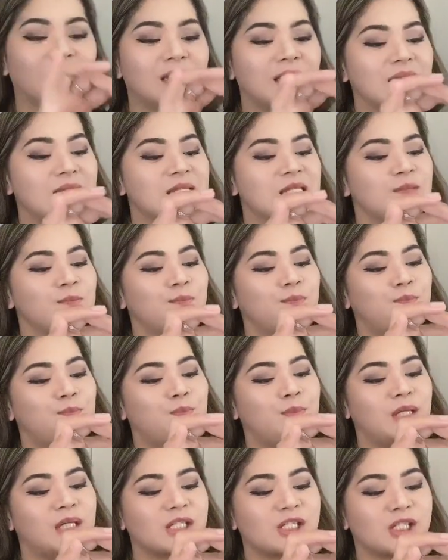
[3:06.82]
It's
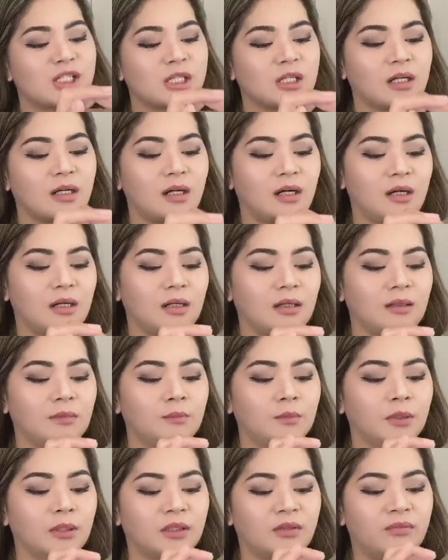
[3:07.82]
Peach Cotton
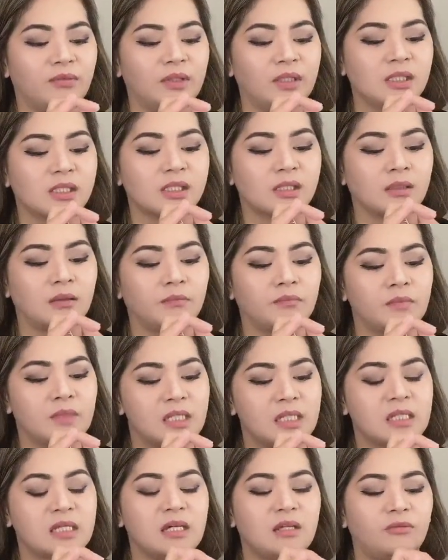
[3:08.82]
Multi-Finish
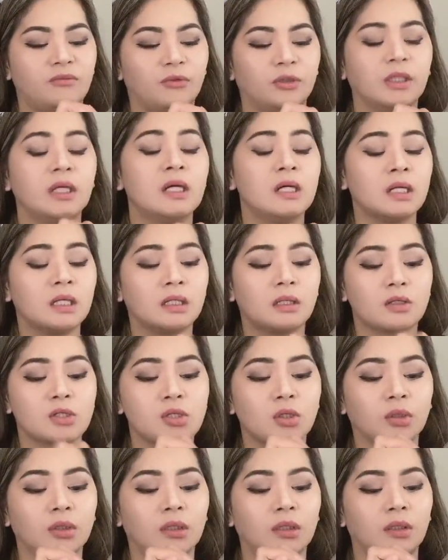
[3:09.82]
SKINFOOD.
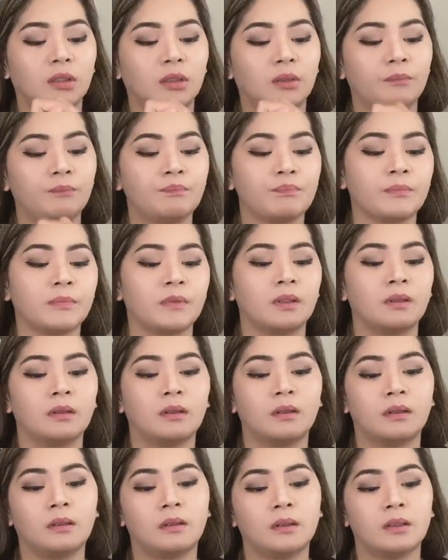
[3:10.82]
So the,
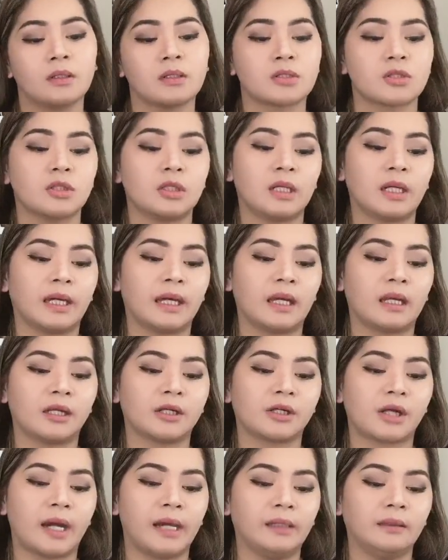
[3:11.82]
did I get
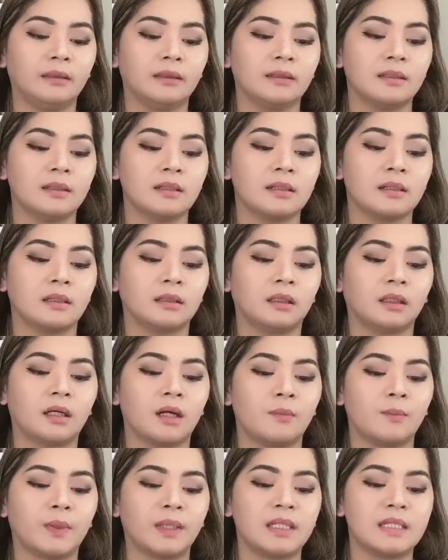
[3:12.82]
it right? The
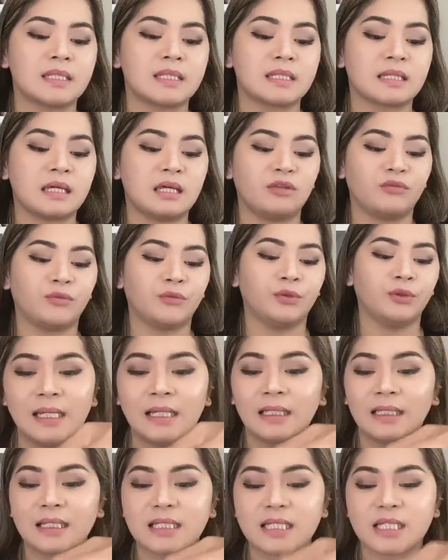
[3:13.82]
company is SKINFOOD.
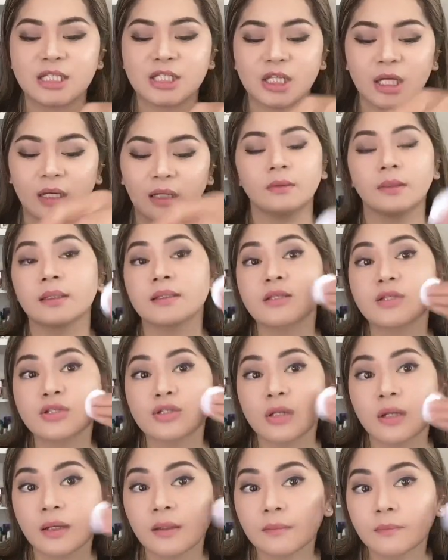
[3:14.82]
Let's check. Let's
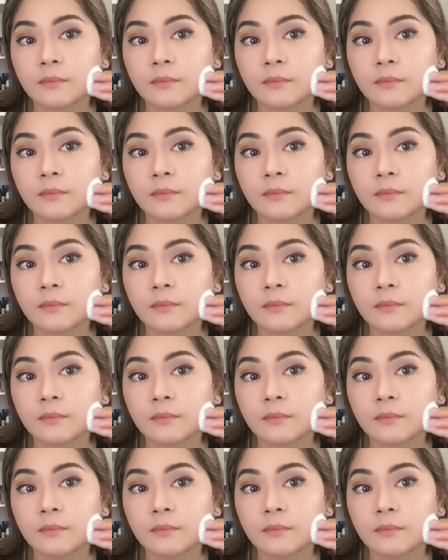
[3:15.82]
try.